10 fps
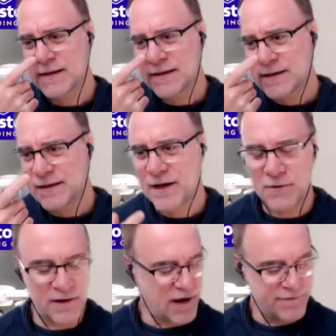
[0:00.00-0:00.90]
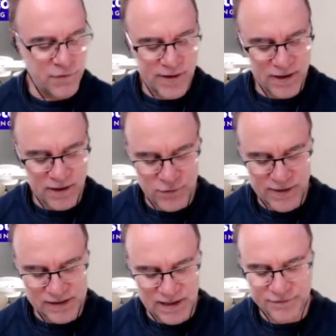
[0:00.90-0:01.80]
Yeah, well, I've always I've
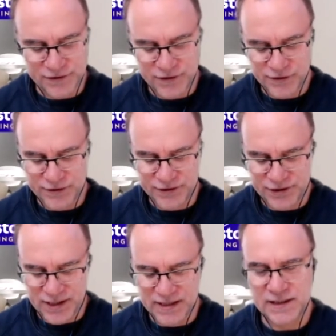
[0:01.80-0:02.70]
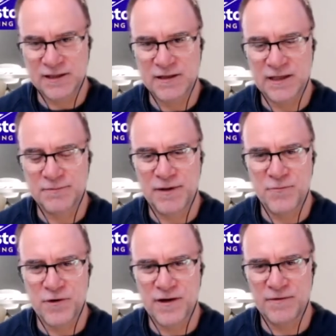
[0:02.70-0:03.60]
always loved stocks and shares. That's that's been
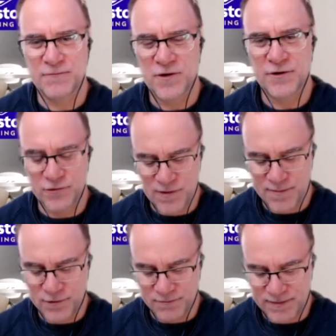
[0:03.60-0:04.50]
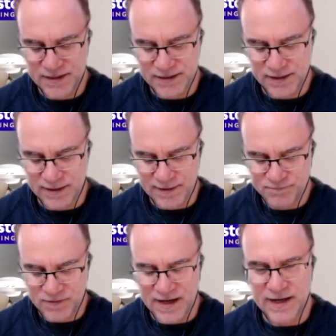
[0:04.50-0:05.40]
what I what I grew up on basically,
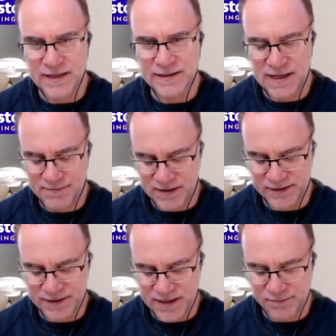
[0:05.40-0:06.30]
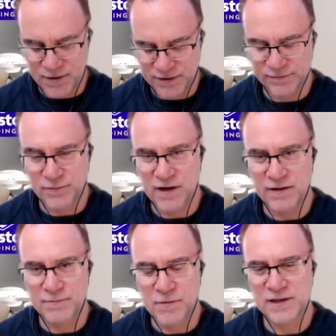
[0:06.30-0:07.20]
and um, and started most of my
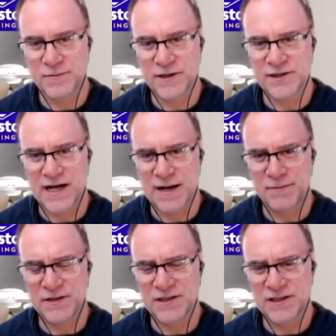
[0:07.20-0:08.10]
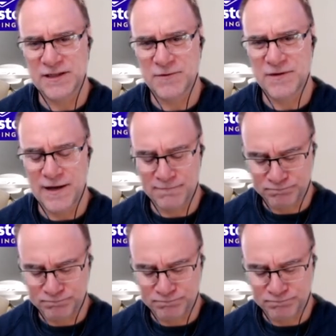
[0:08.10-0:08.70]
most of my startup businesses with that.